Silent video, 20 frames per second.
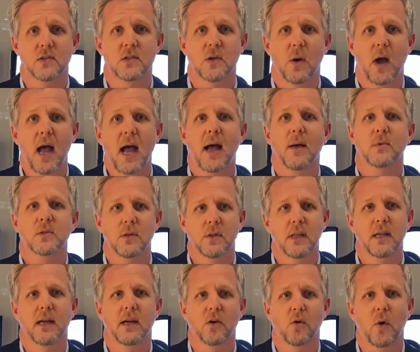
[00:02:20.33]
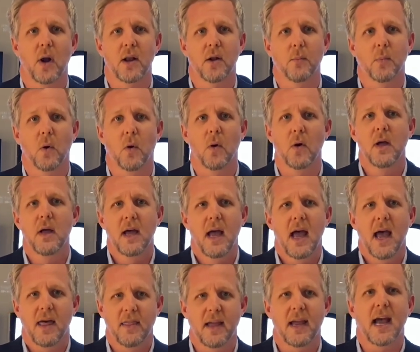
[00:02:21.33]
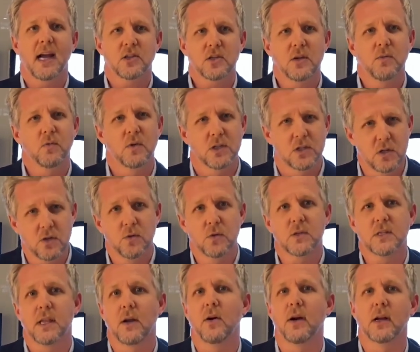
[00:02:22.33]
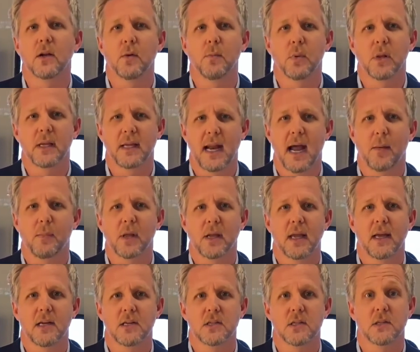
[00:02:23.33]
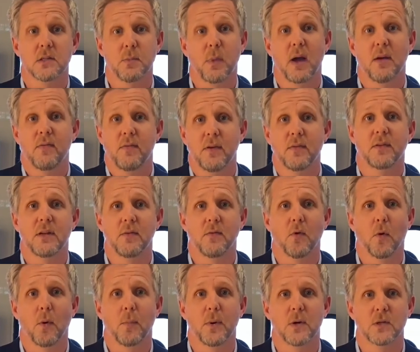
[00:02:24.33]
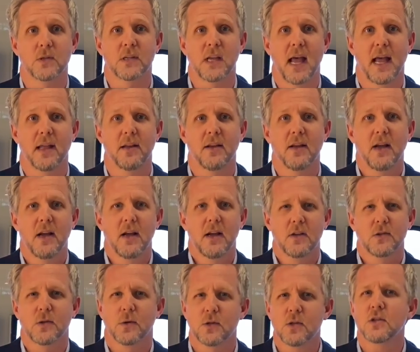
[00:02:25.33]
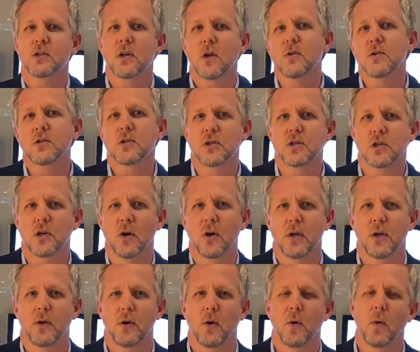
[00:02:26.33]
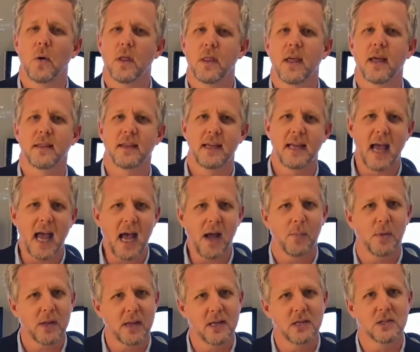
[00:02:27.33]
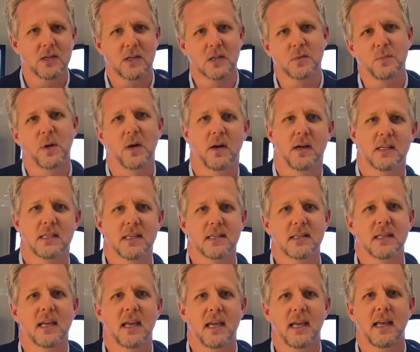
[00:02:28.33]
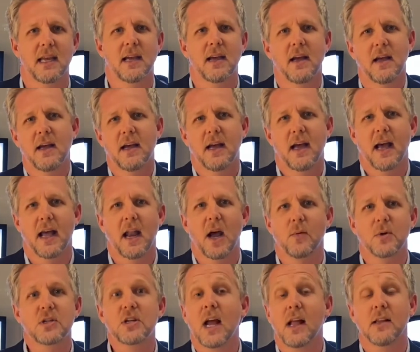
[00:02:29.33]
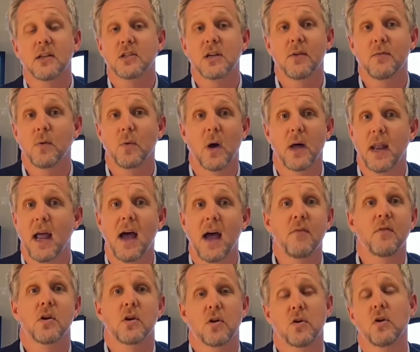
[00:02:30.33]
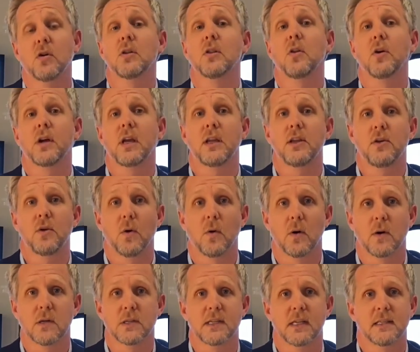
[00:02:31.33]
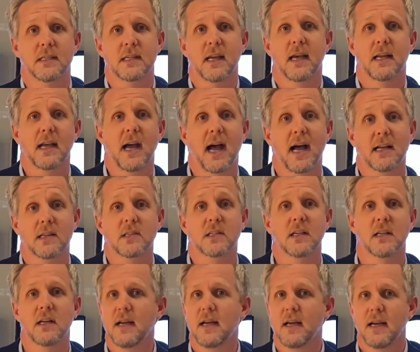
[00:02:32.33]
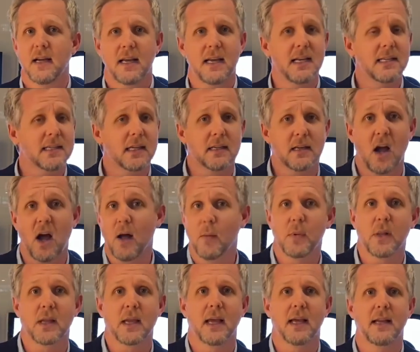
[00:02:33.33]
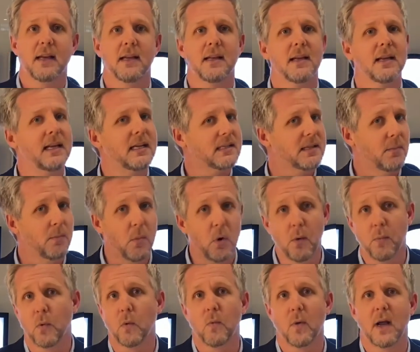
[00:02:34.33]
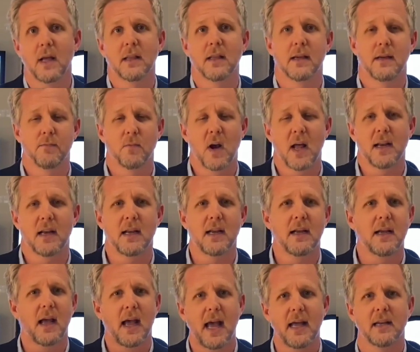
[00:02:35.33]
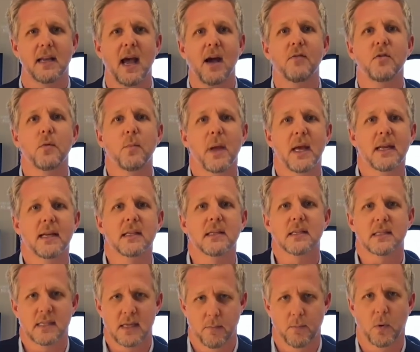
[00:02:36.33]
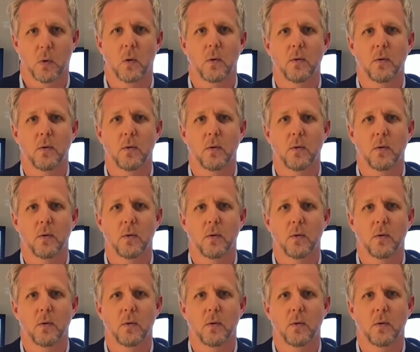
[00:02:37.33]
So absolutely incredible. And they actually reduced their incomplete applications by 54%. So it just goes to show you that the application experience is key. And I would challenge everyone, have a good look at yours and to ask, is it complicated? Is it mobile ready? And have you made it simple?